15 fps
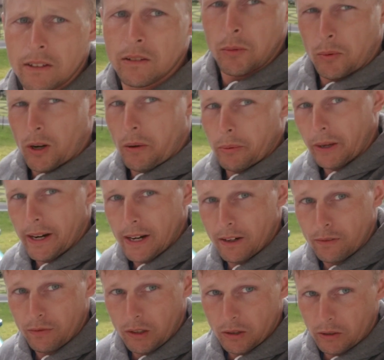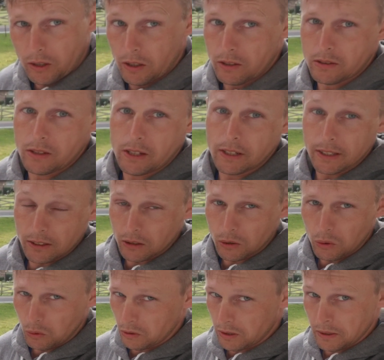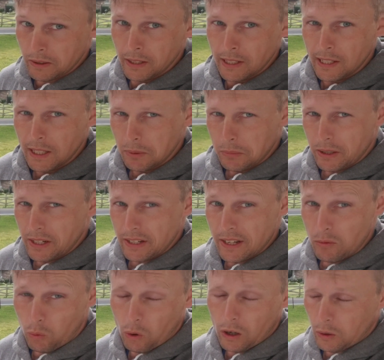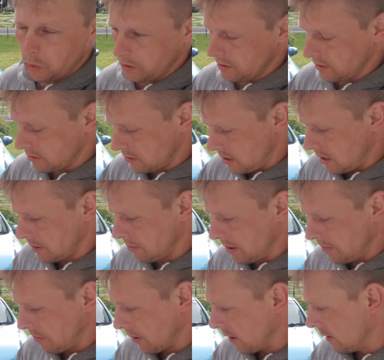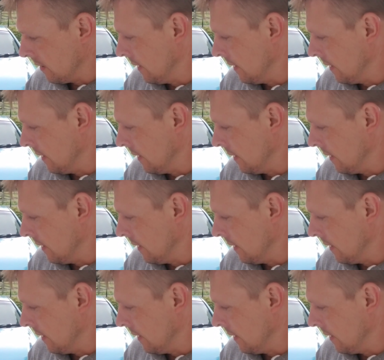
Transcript: the proper airflow across that intercooler, but it did work with the stock bumper,